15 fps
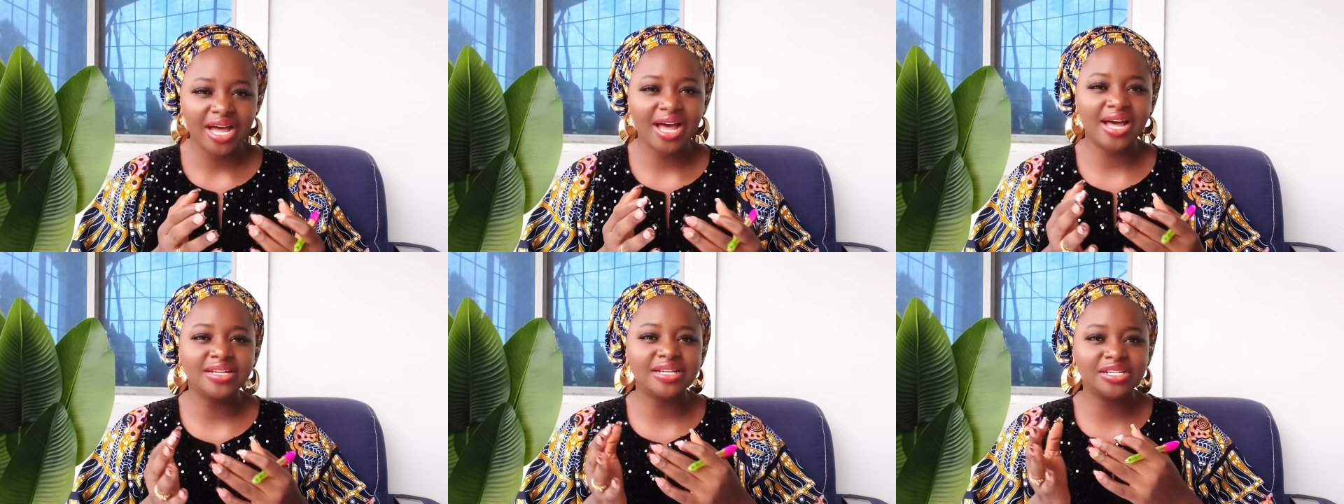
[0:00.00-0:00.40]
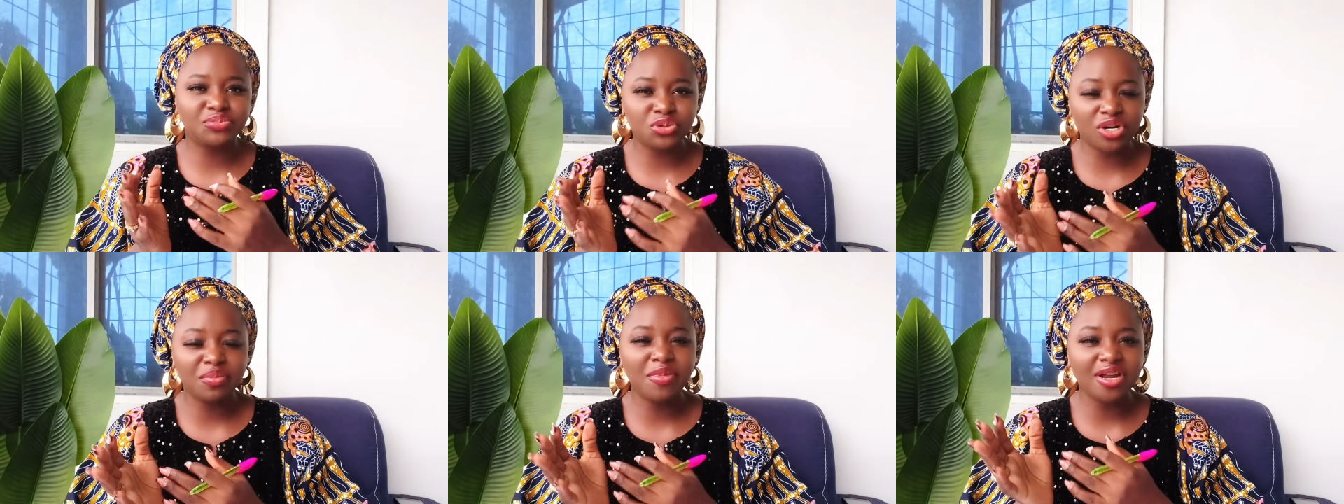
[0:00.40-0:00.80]
And
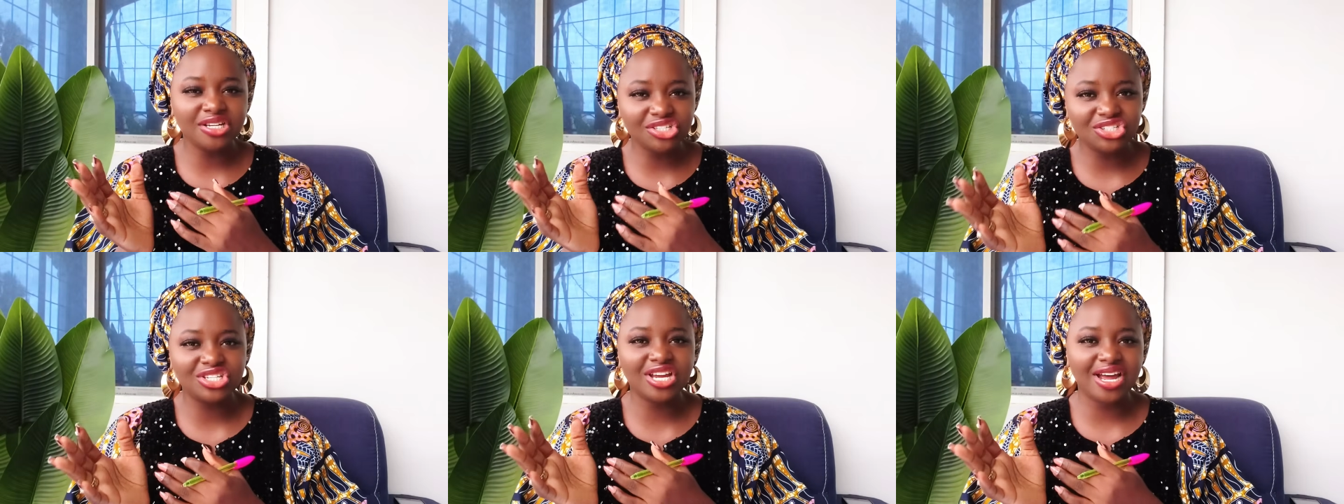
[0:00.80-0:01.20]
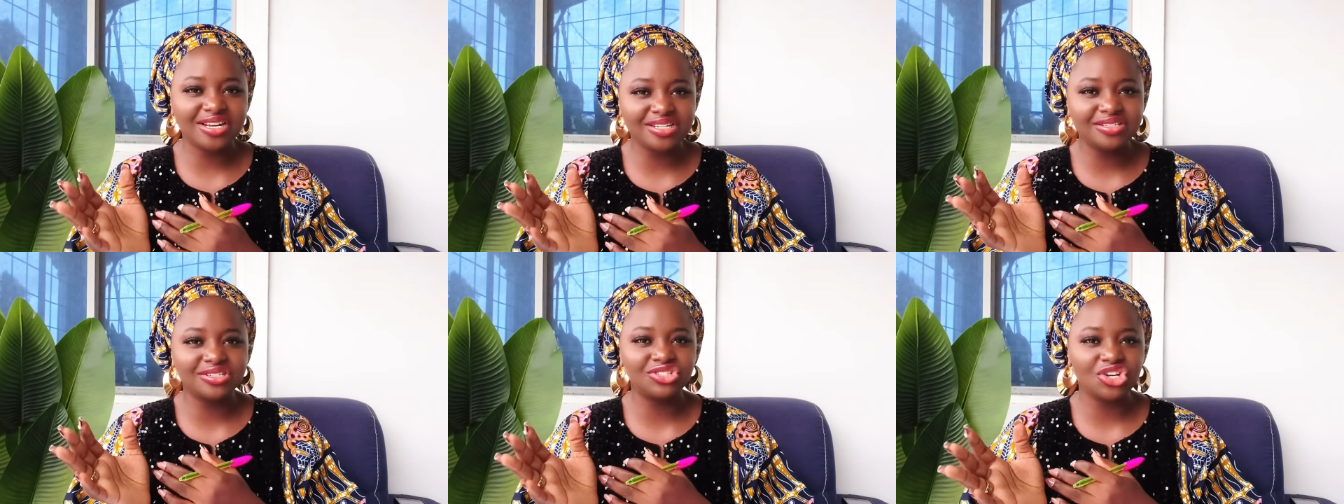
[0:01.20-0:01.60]
Abdurrahmani
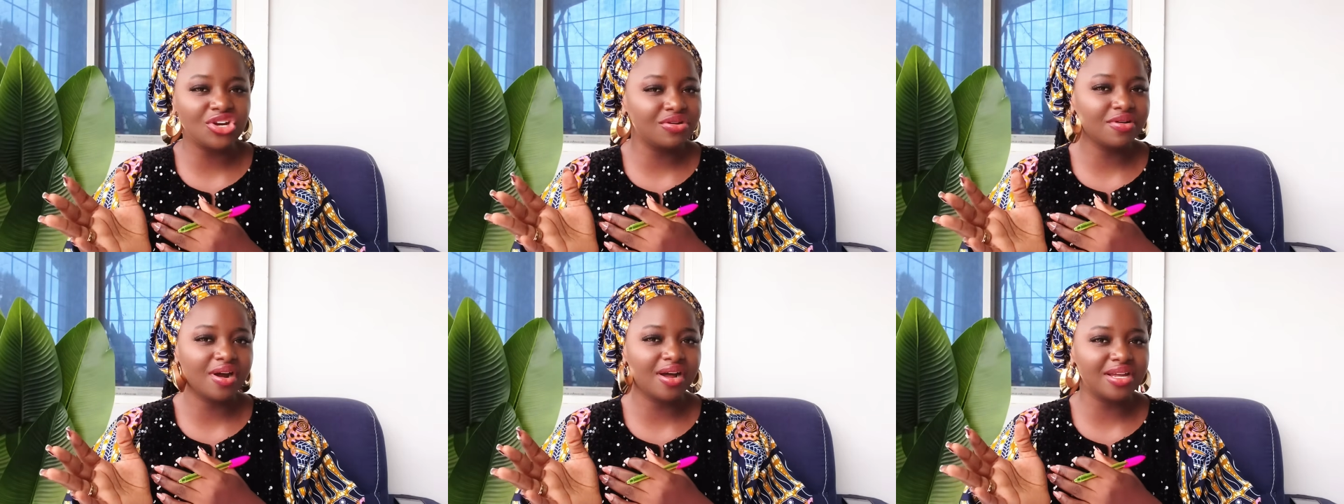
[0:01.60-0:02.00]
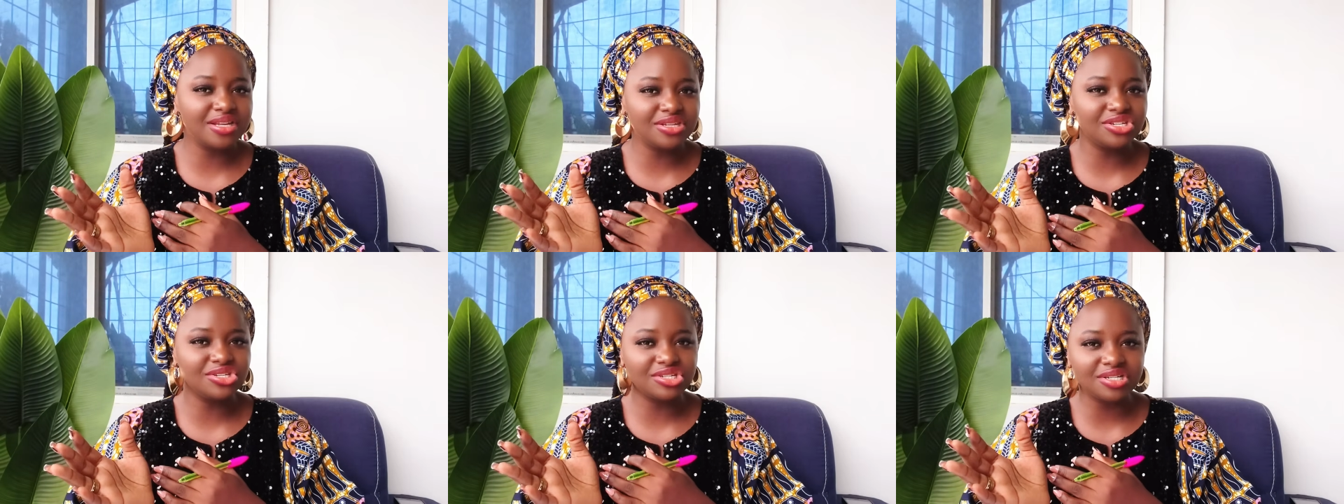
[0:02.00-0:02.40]
Chiani, the general
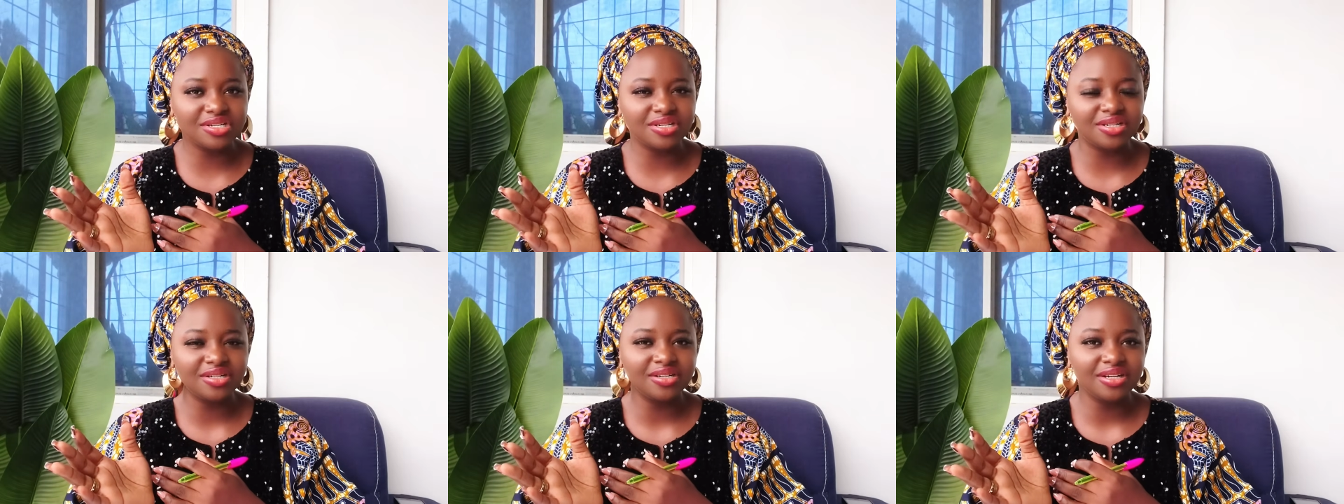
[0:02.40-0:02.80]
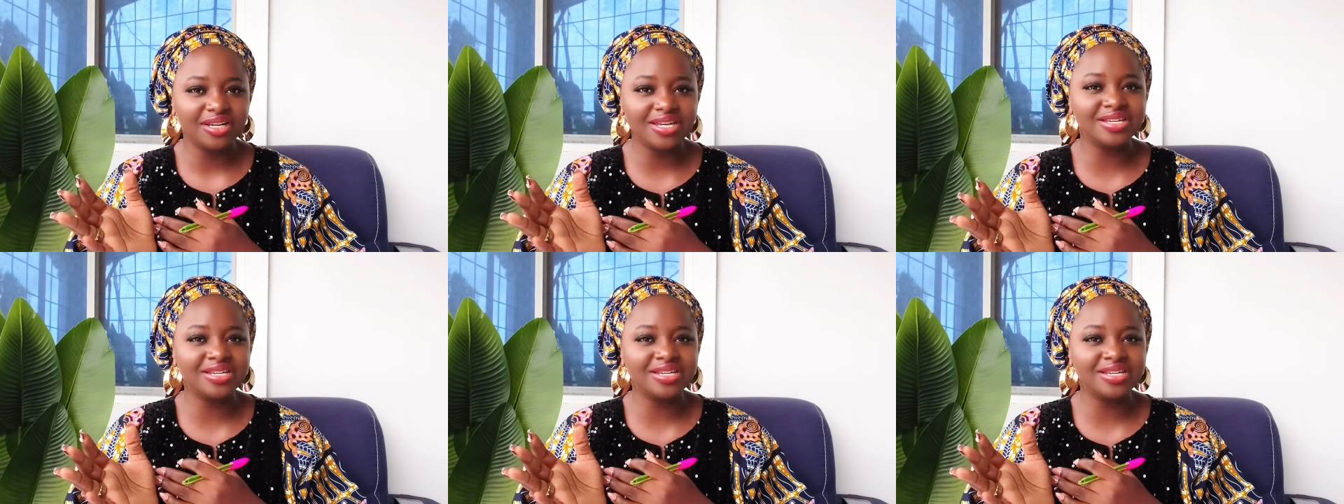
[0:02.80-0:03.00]
in Niger,